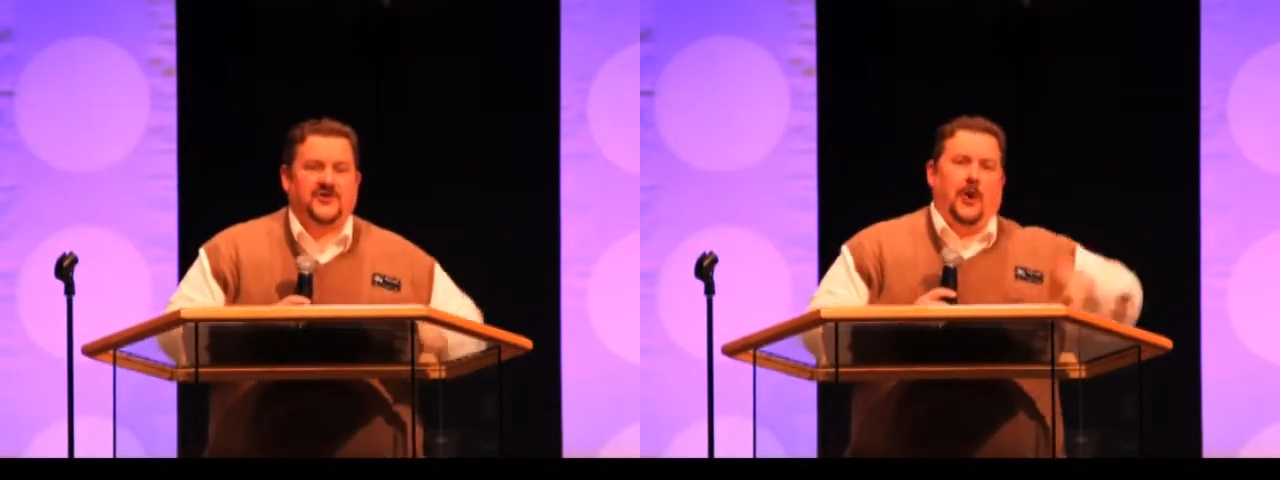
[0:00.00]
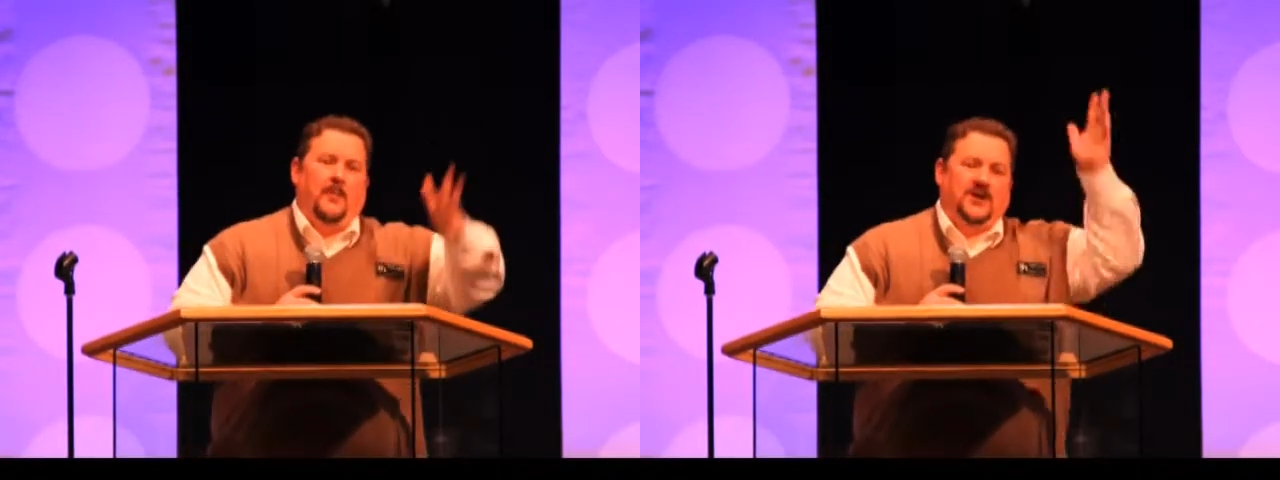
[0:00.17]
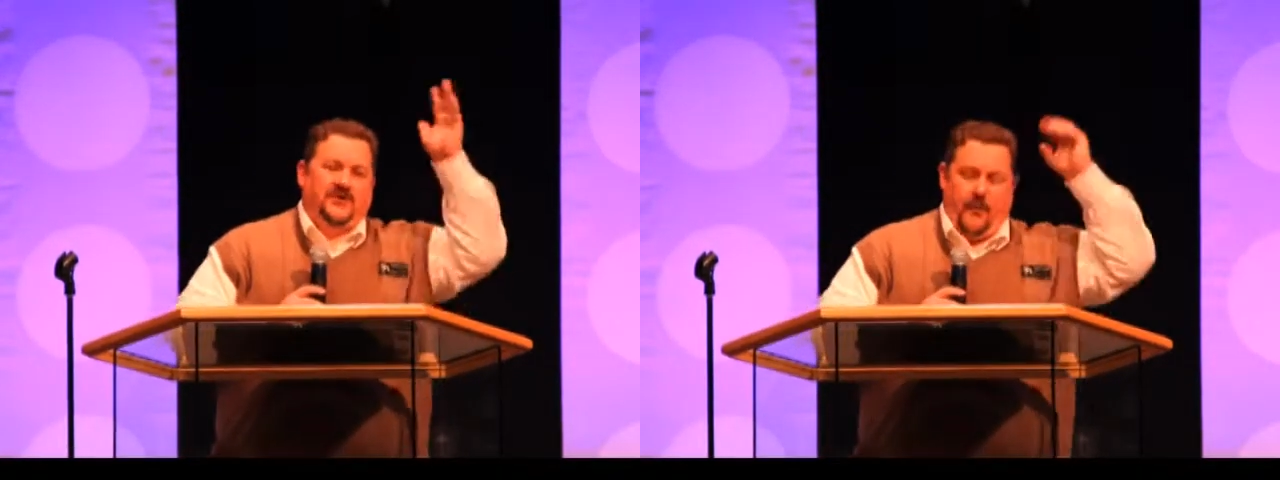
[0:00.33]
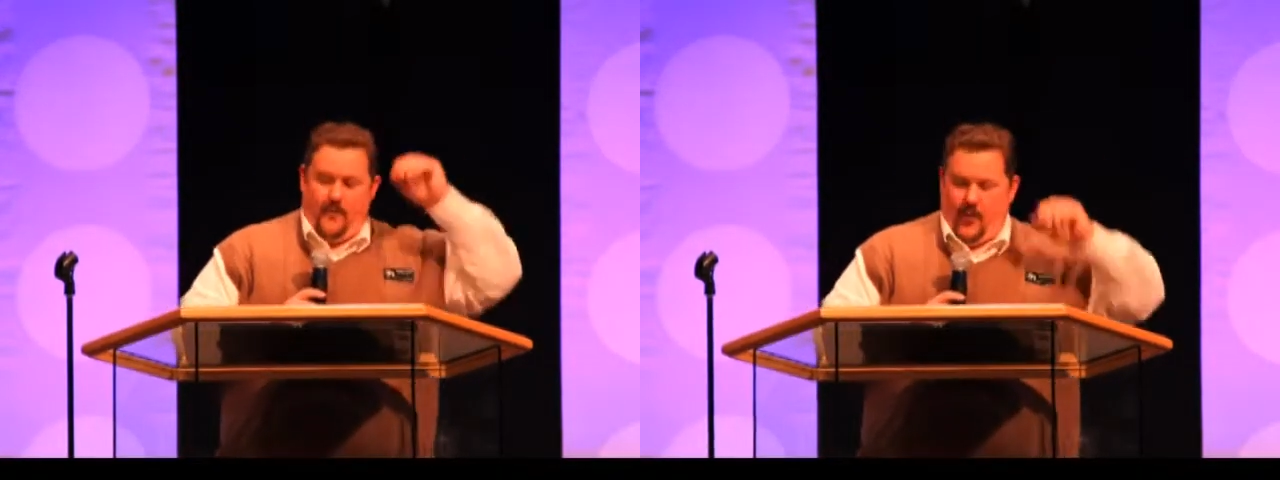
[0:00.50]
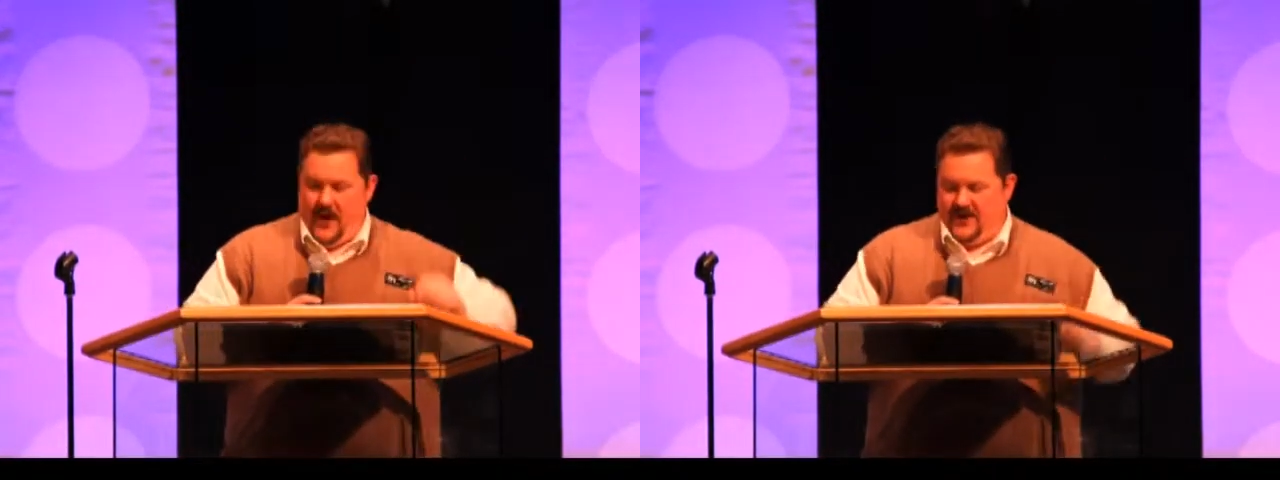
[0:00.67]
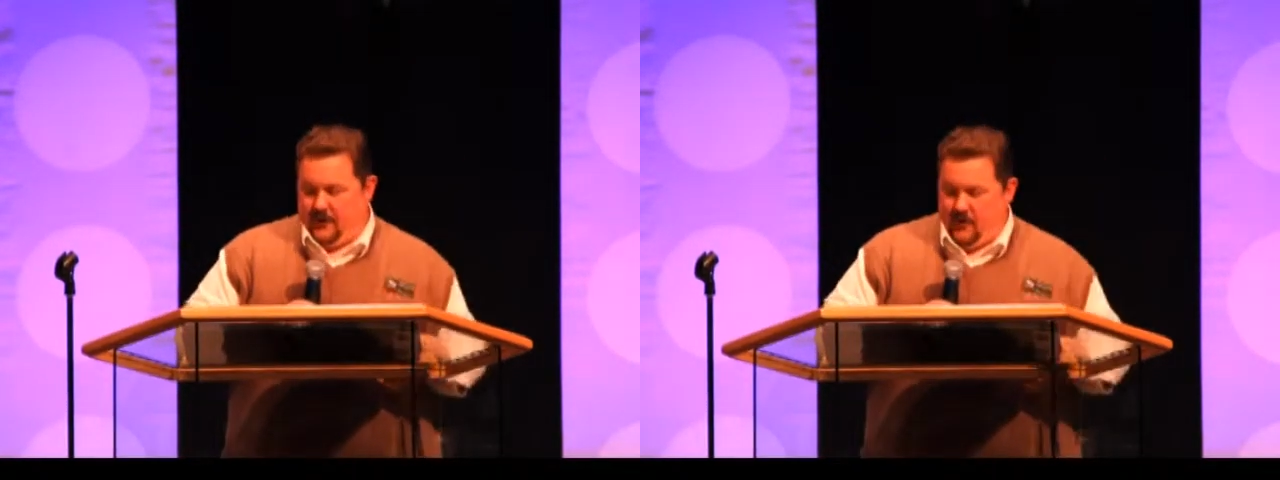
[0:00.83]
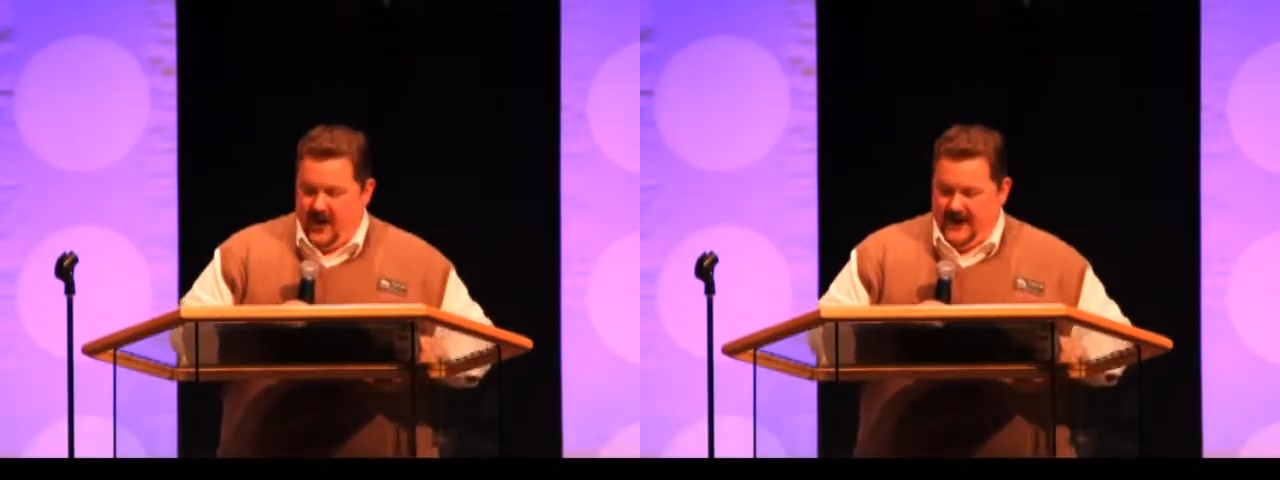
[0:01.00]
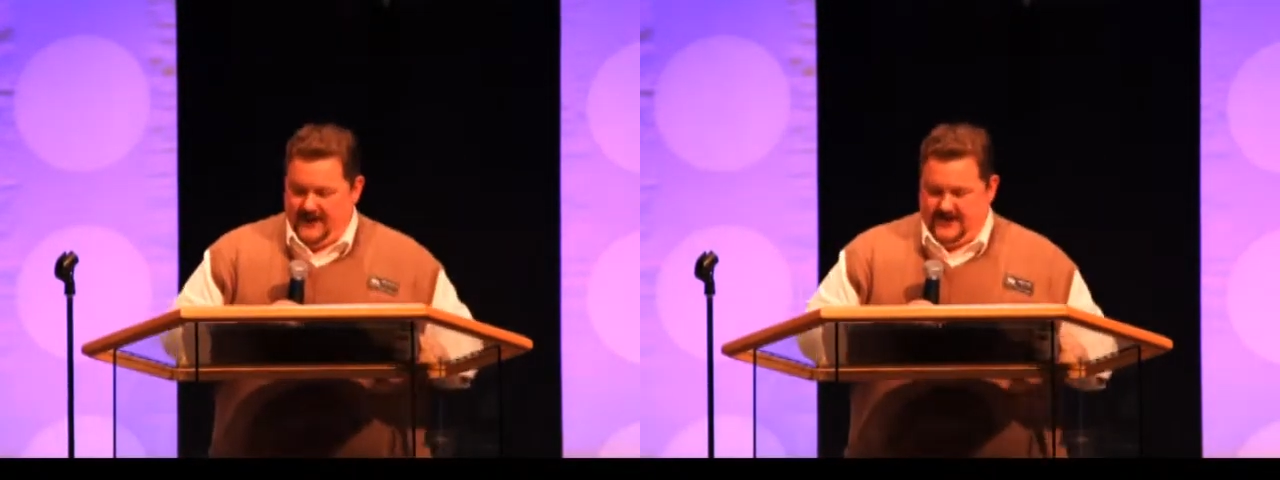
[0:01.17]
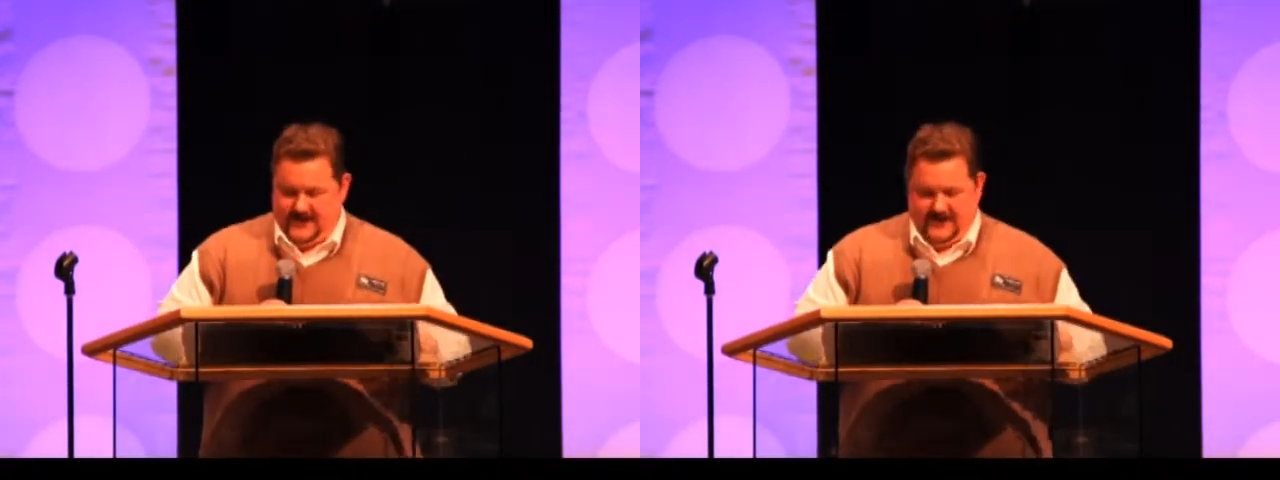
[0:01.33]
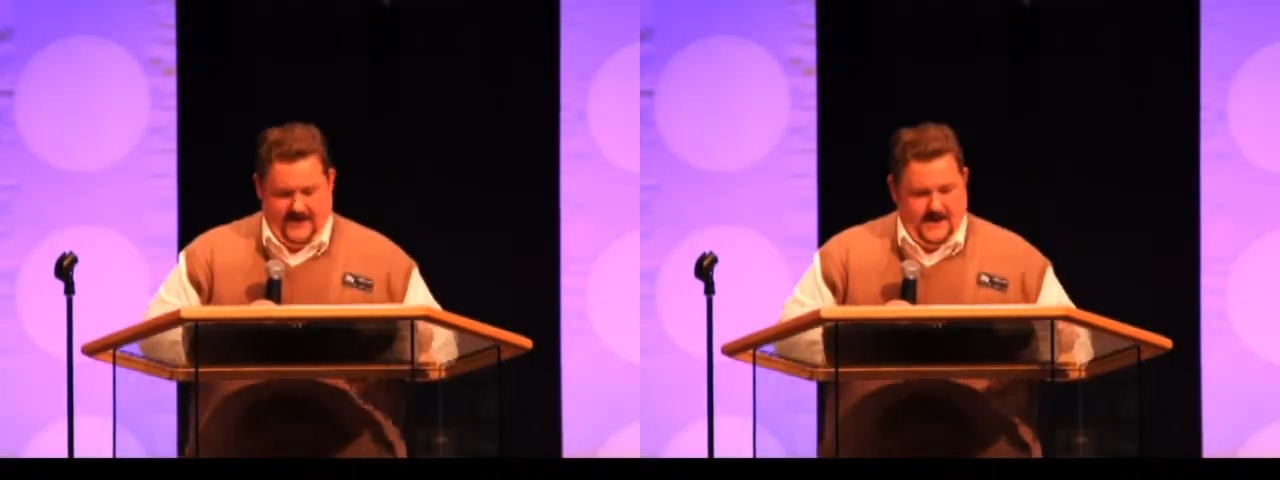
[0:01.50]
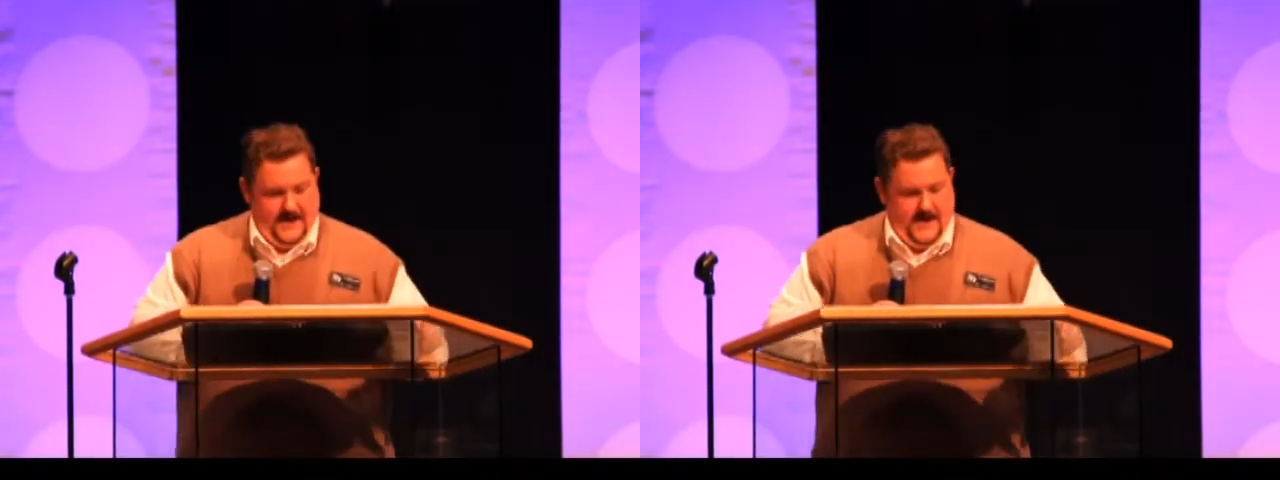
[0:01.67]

So much for parental rights.